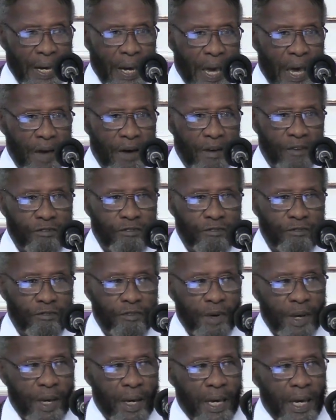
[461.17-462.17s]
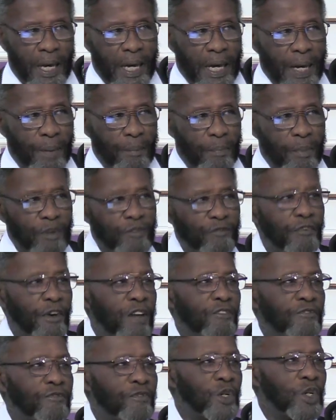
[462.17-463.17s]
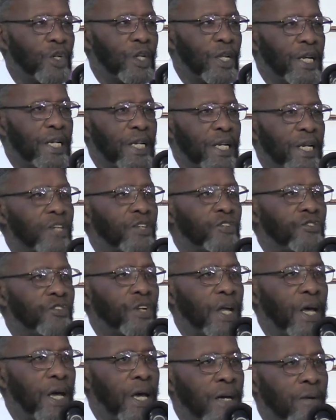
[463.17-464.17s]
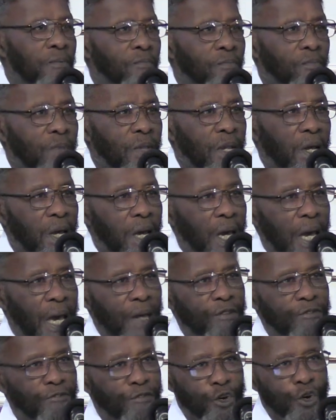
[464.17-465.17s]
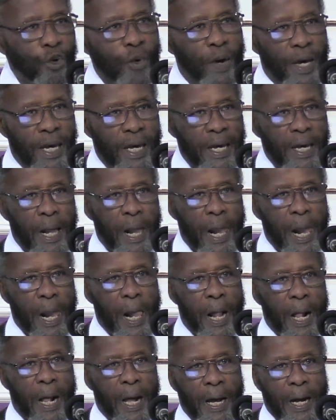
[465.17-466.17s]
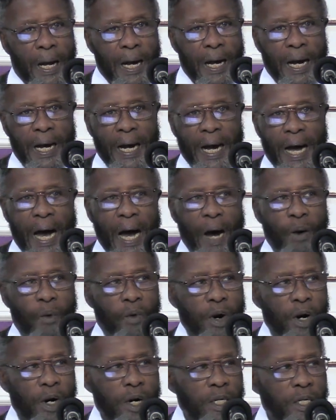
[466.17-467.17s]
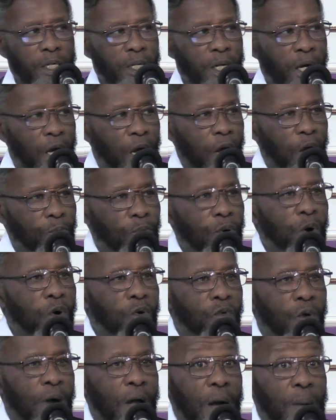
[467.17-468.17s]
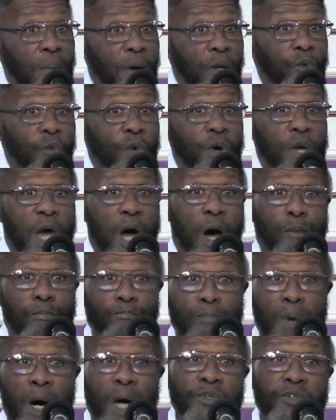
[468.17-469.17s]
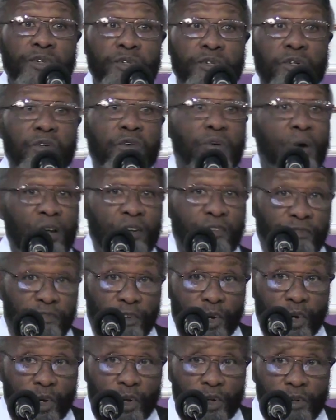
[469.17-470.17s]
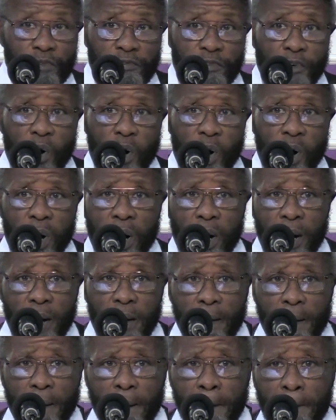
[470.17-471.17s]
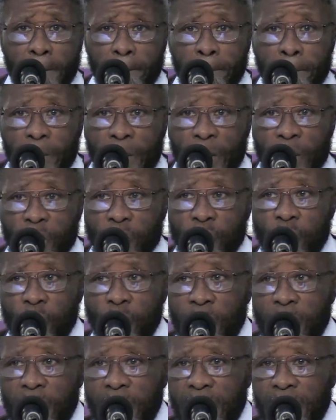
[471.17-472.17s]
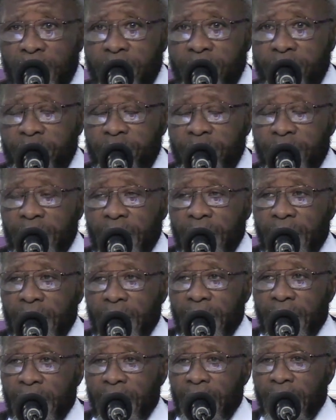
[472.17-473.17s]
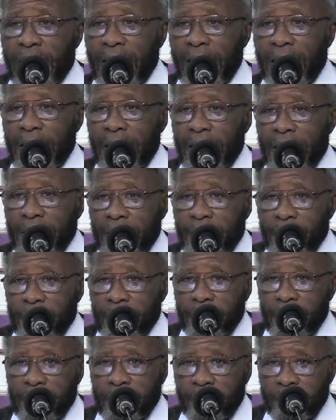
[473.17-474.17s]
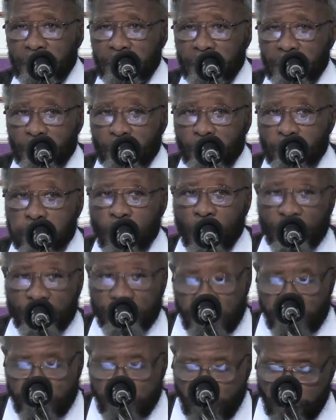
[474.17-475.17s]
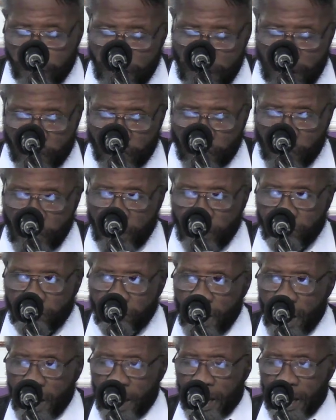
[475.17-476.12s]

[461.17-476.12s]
have uh, been faithful in listening and viewing uh, our program, and we are most grateful for your uh, participation